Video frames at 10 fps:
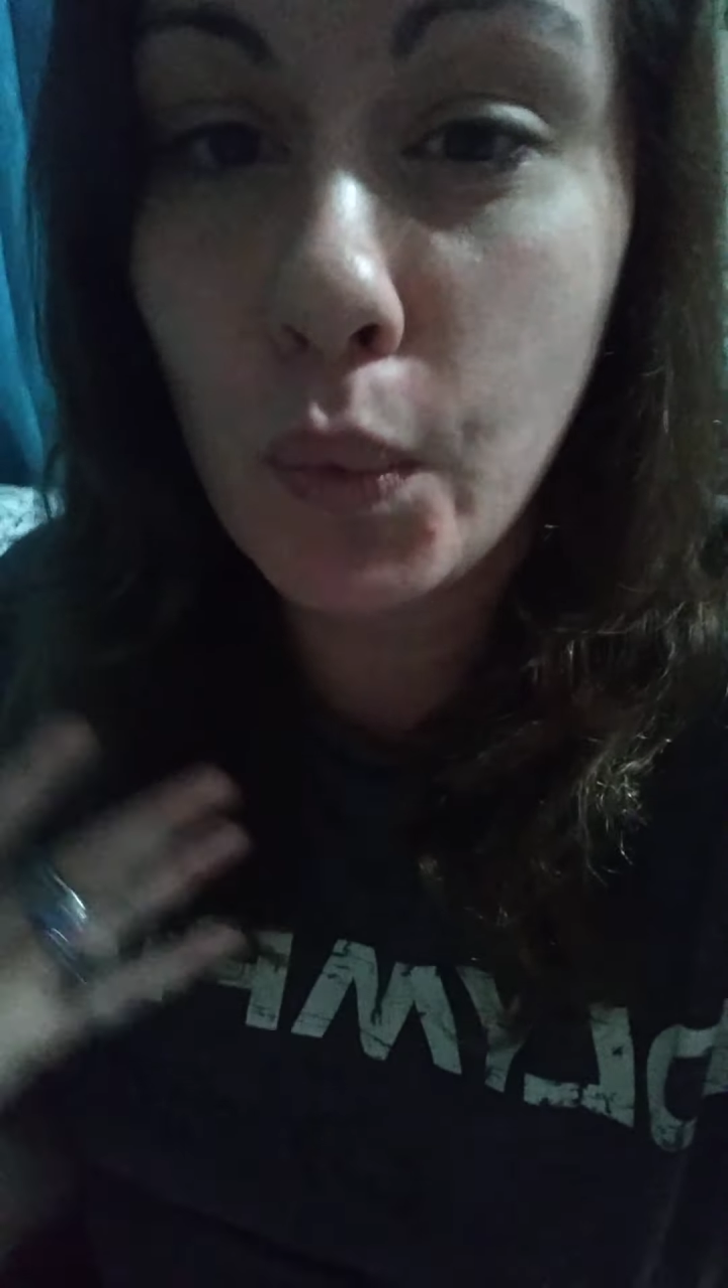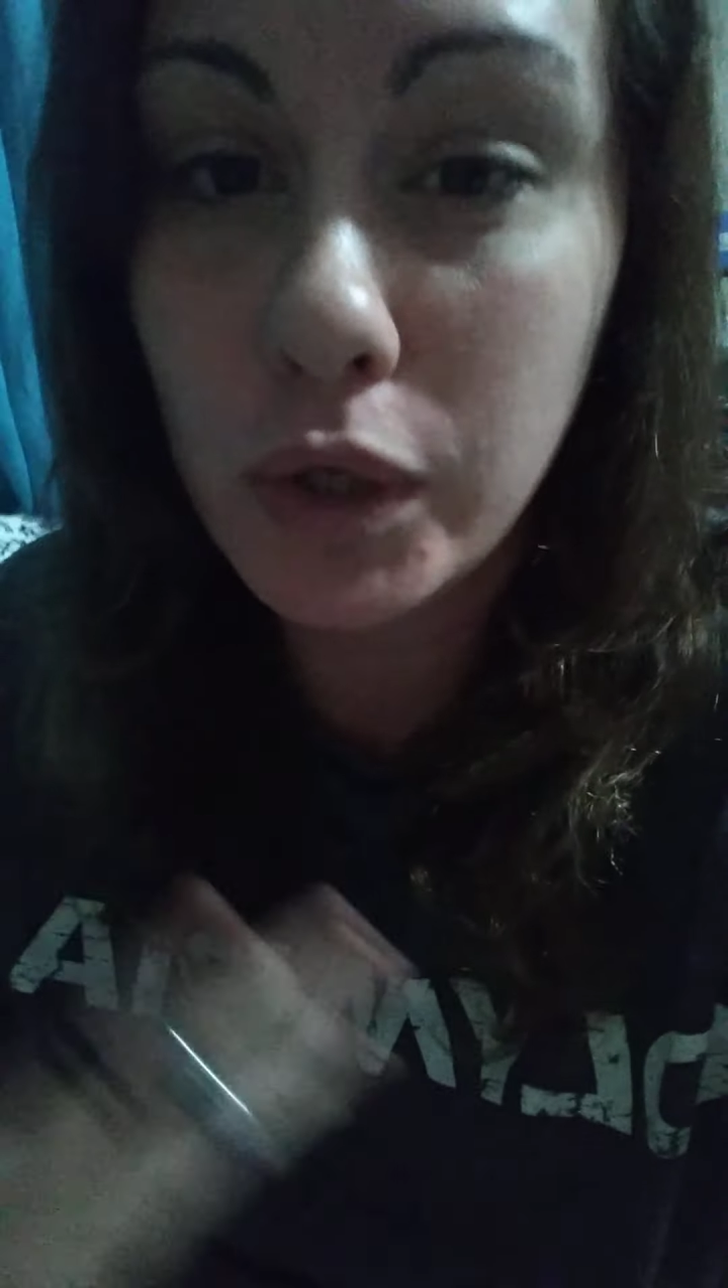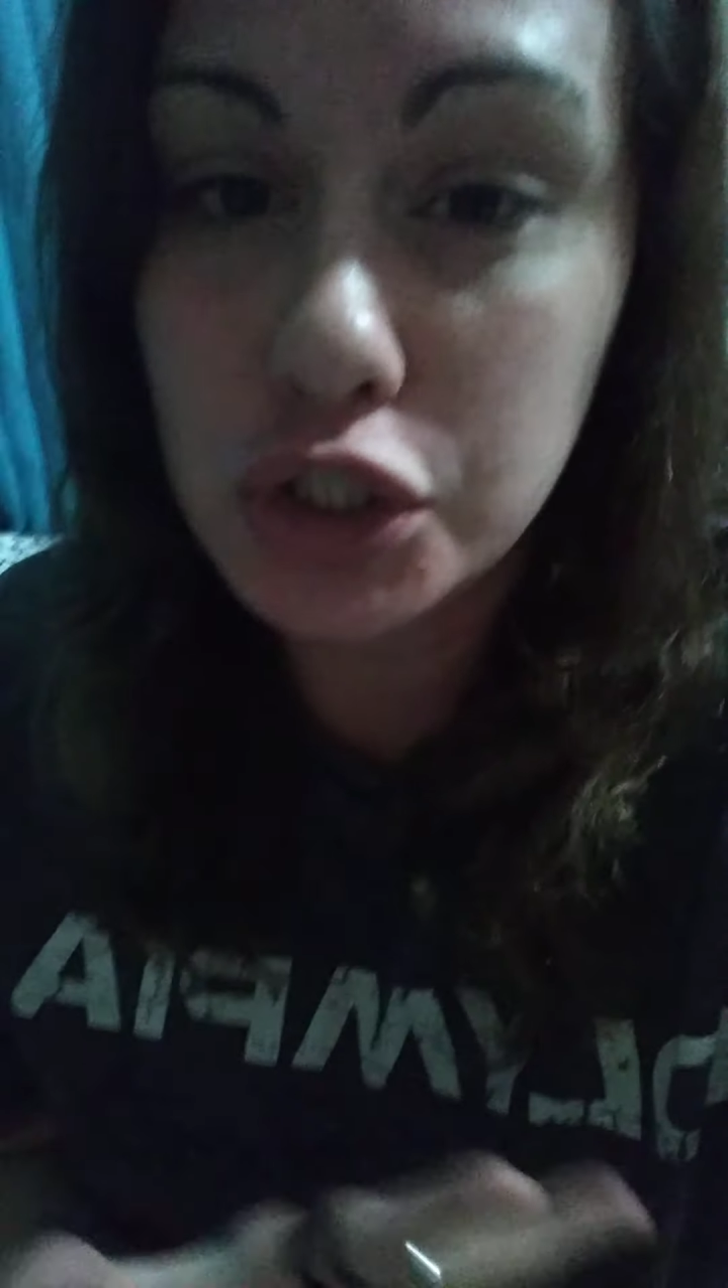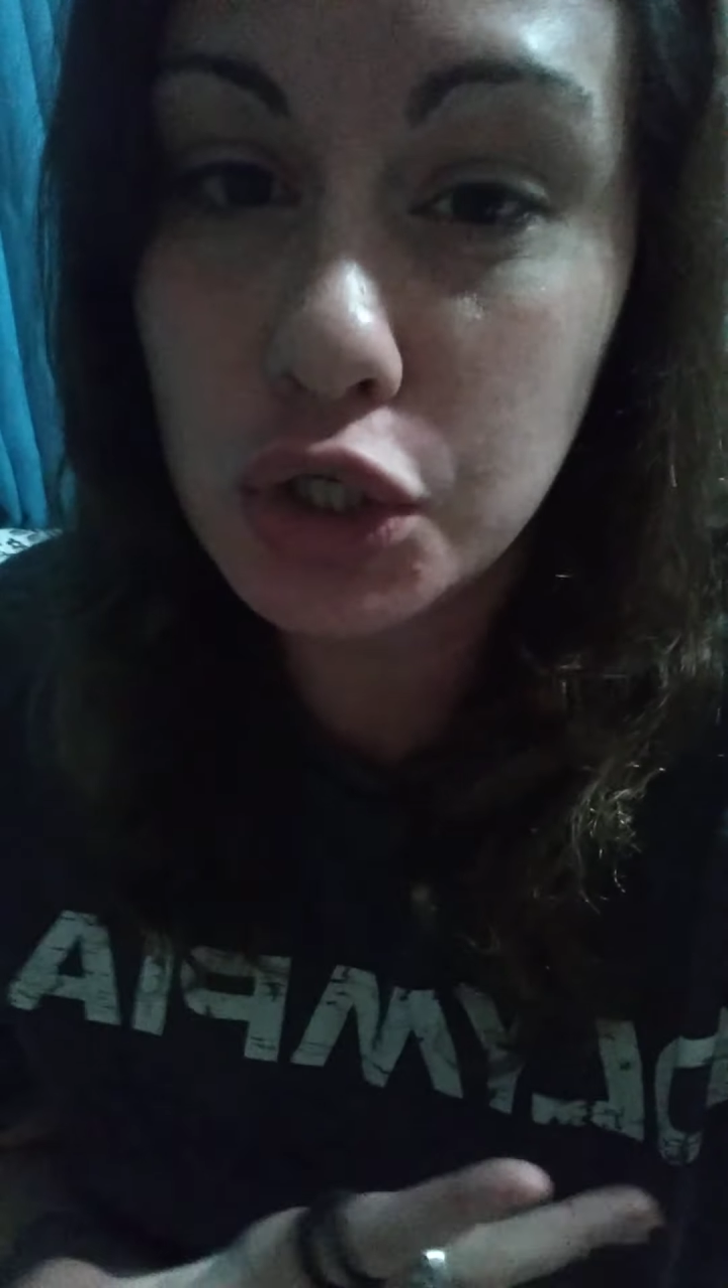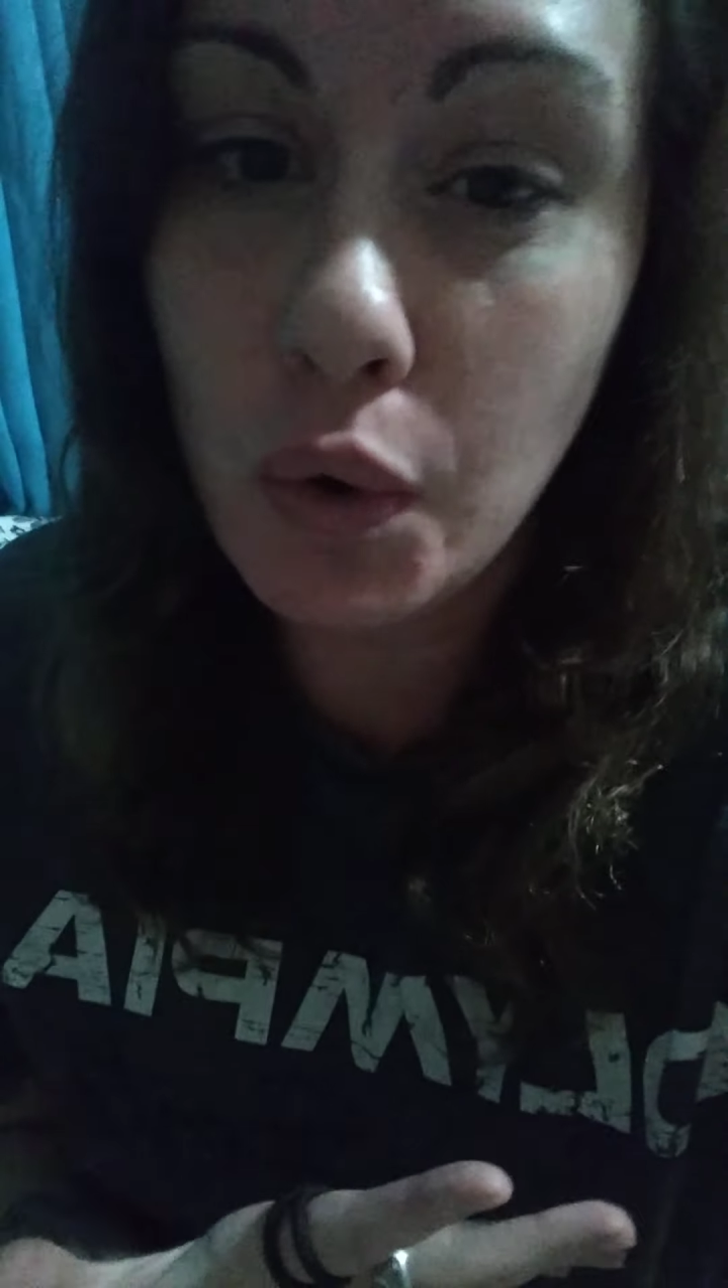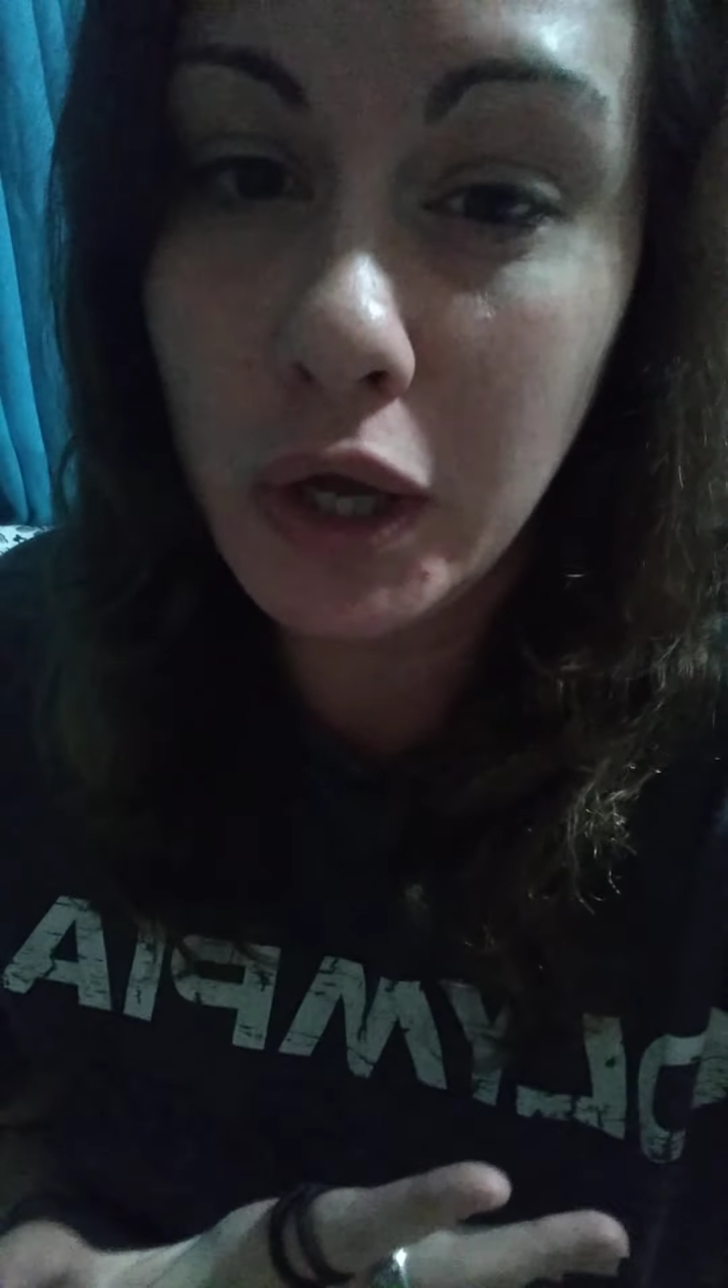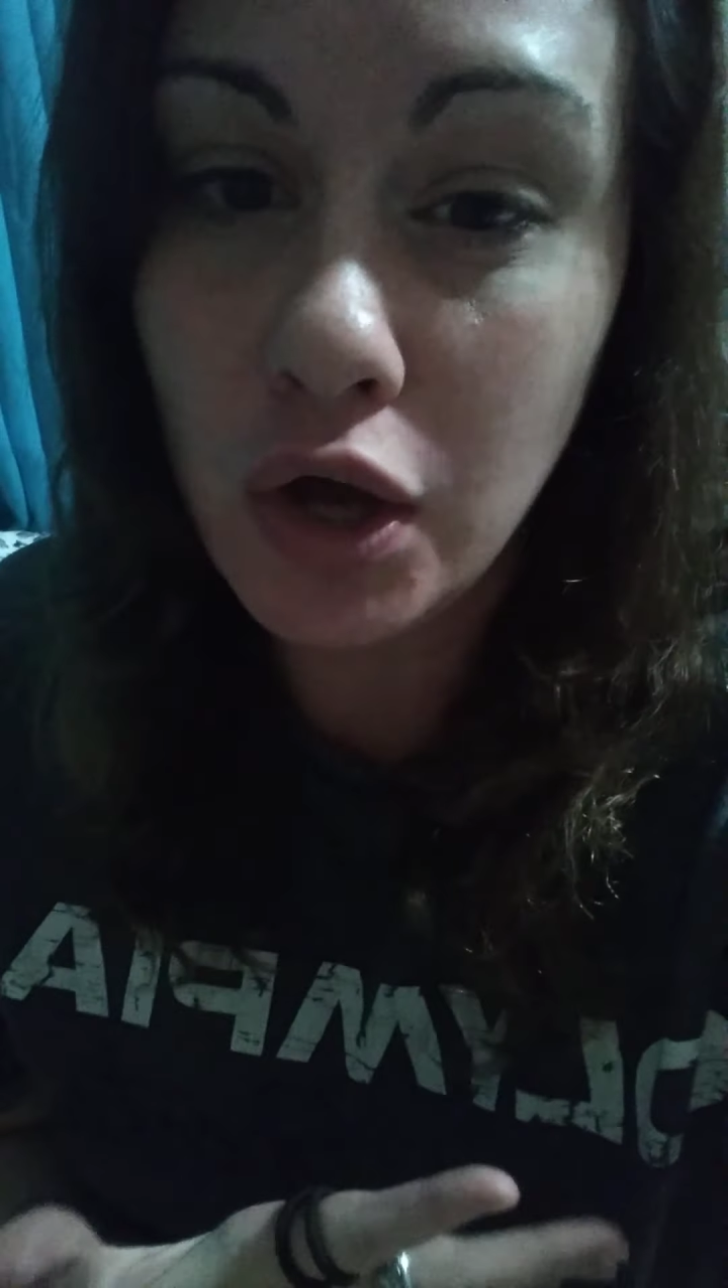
what's going